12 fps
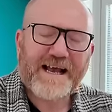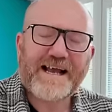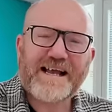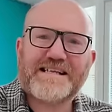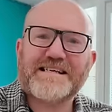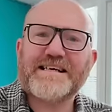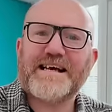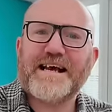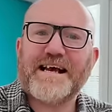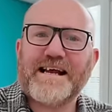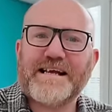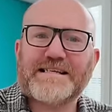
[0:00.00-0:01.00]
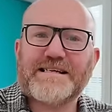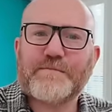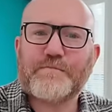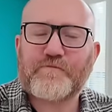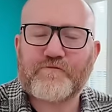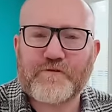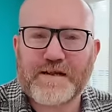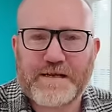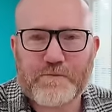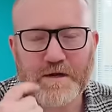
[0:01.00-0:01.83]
It is brilliant.